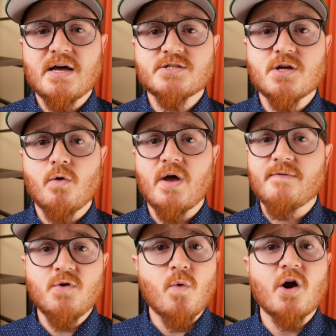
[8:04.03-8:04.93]
So
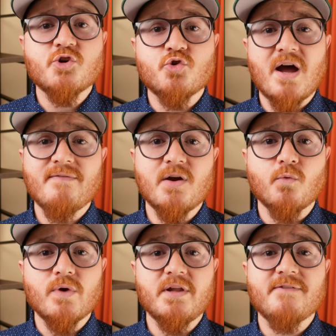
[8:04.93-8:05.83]
if you are
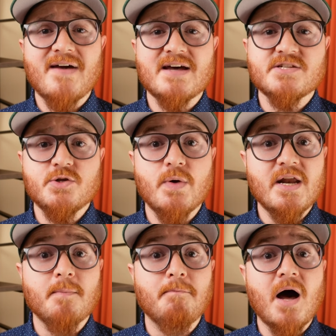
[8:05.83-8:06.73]
driving really fast and you
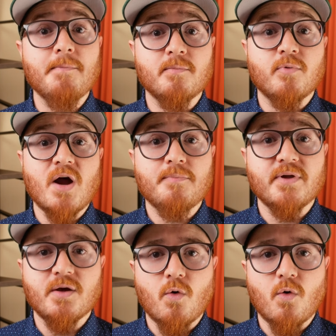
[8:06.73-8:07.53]
hit a bump abruptly,